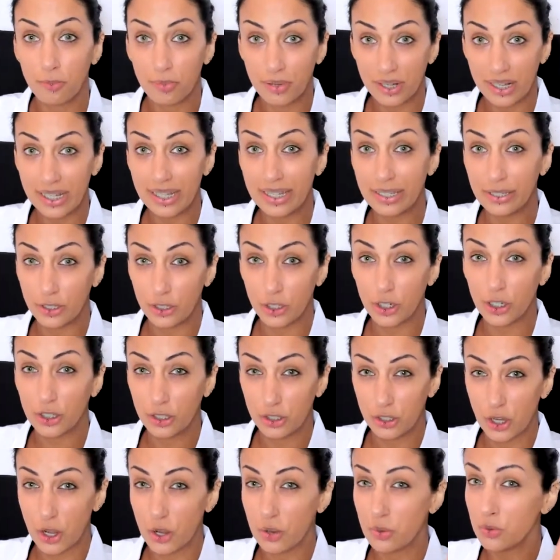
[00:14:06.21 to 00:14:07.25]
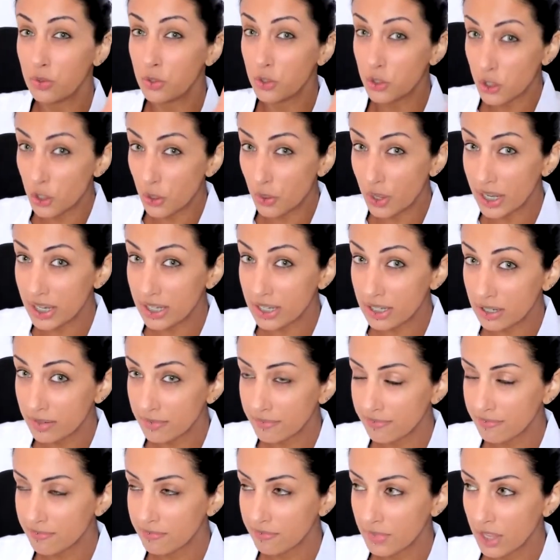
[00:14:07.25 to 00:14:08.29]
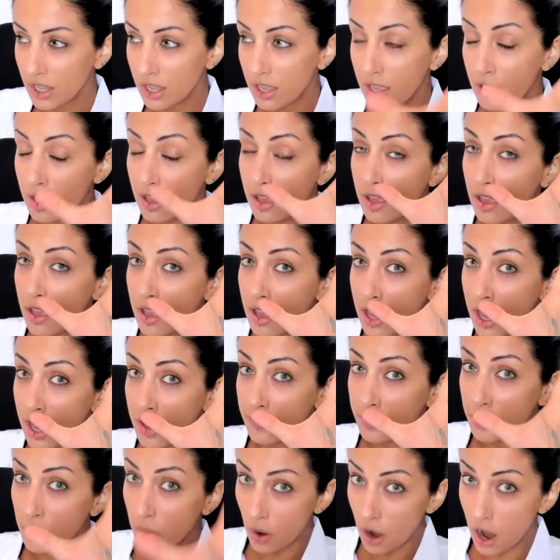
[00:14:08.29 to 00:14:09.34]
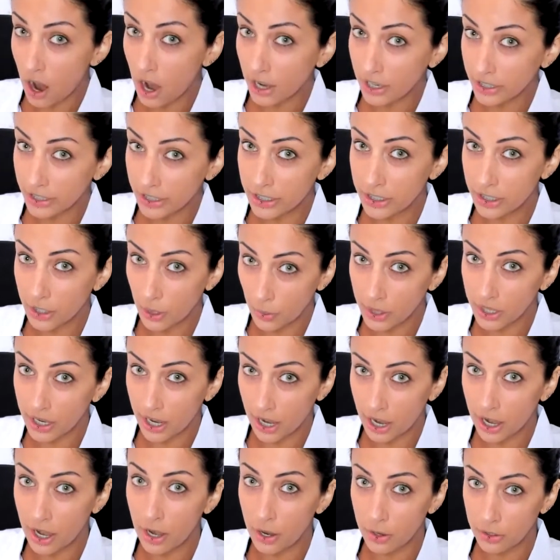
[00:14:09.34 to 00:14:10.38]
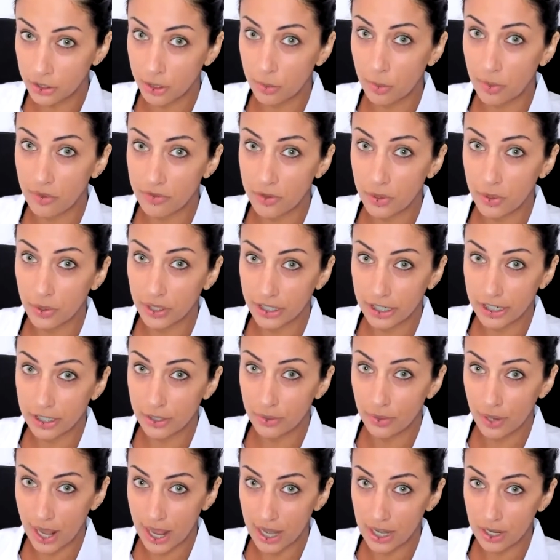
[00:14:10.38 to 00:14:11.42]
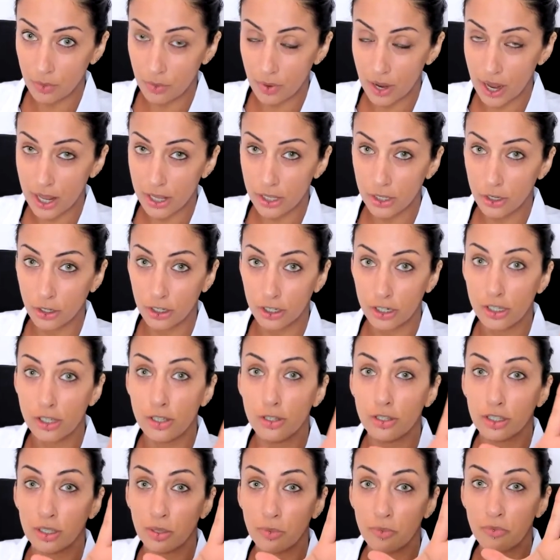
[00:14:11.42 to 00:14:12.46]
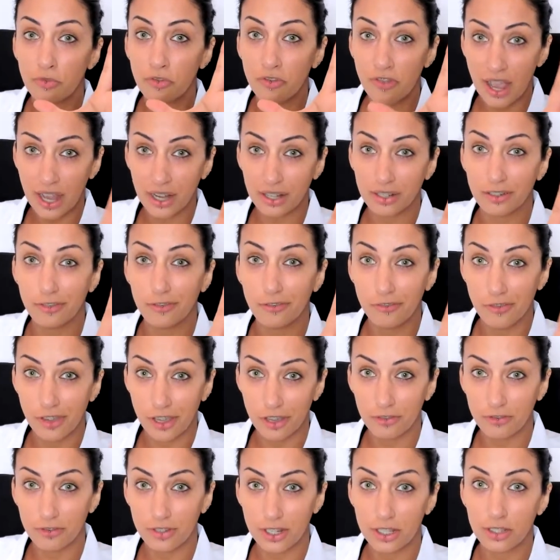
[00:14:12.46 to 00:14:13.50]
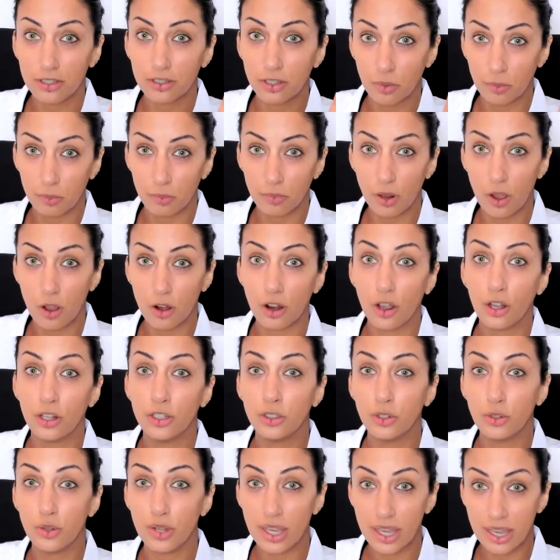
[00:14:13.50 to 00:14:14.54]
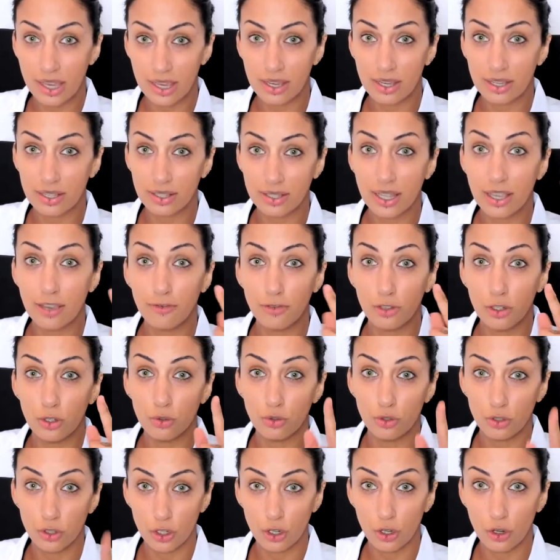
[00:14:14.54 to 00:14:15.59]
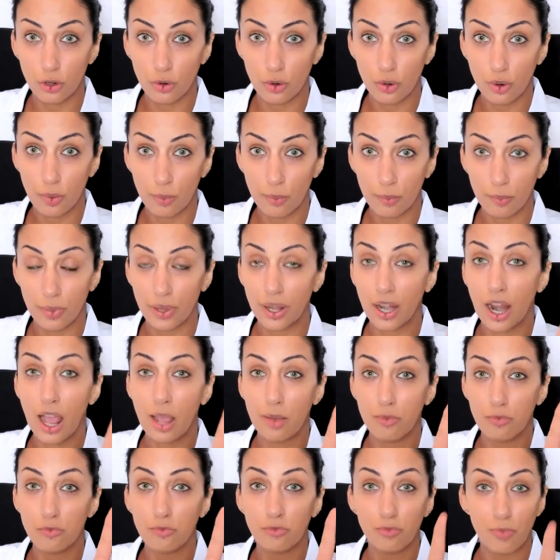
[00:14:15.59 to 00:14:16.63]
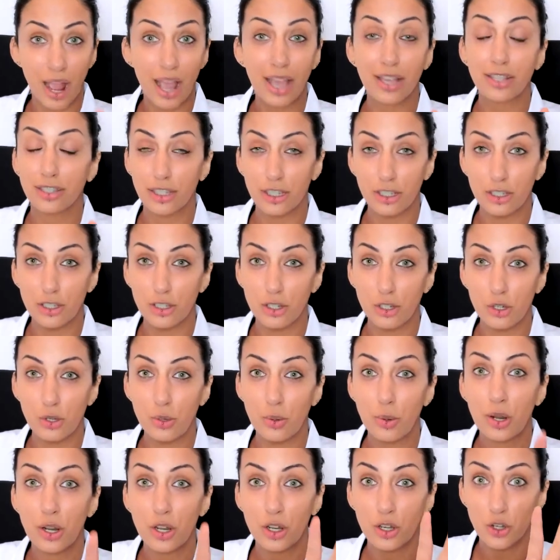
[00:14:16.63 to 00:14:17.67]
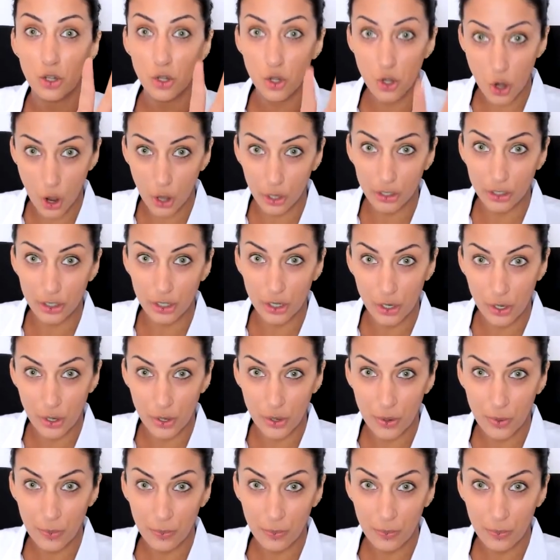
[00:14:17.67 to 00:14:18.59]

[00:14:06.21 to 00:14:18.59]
Please just don't do it. If you are going to do it, and I know some of you are going to do it anyway, you're going to use some factor 50 sunblock on your ears if you do, but I'm asking you not to.